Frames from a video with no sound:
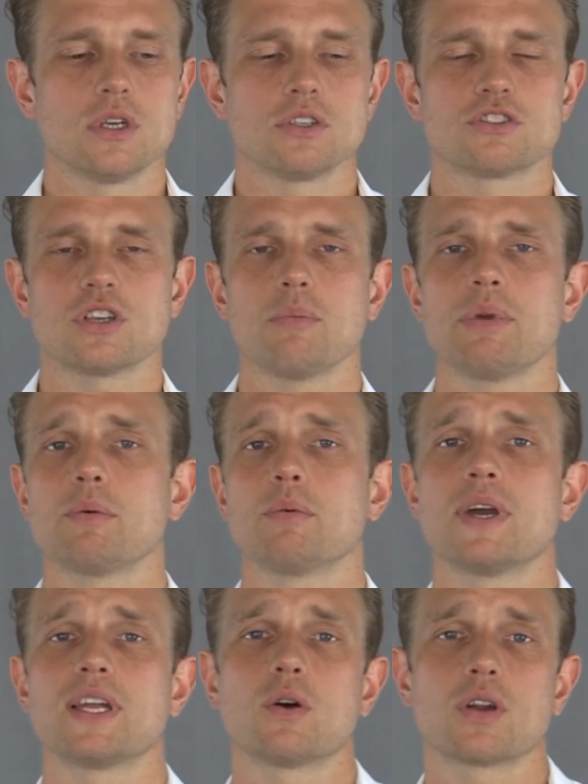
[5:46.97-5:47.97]
Some people
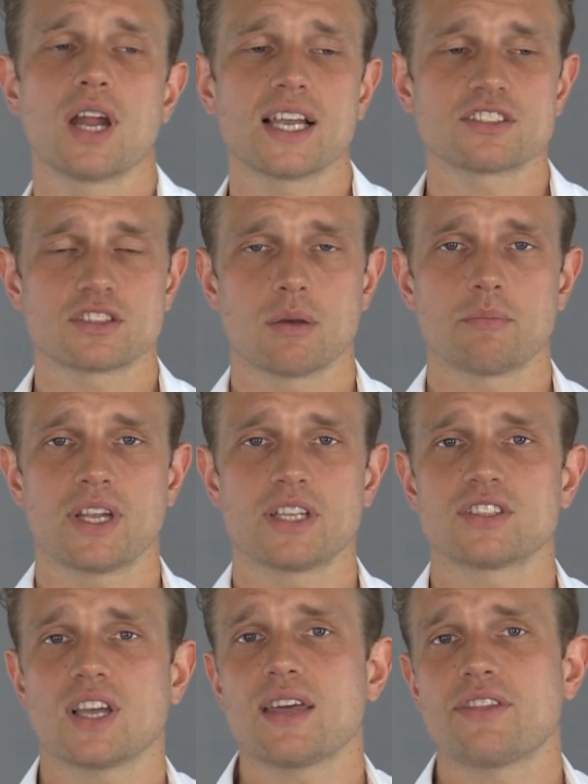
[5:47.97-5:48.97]
may not like
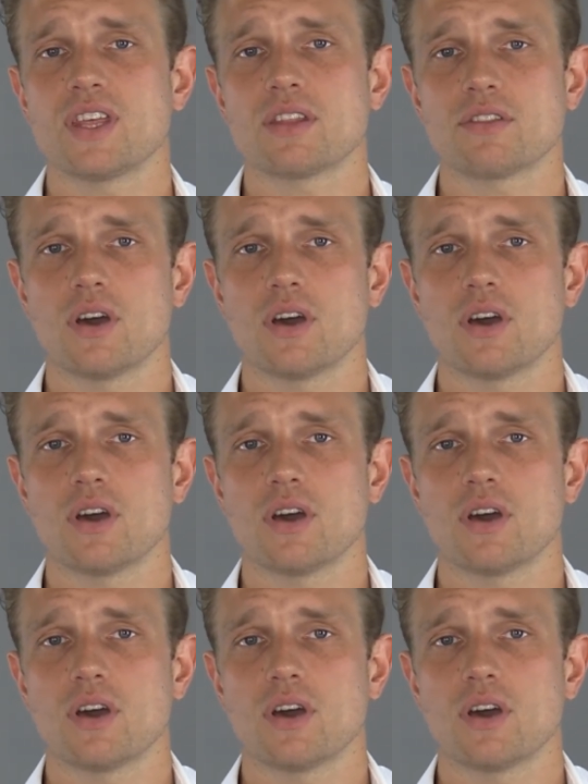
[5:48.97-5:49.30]
sunbeds. I think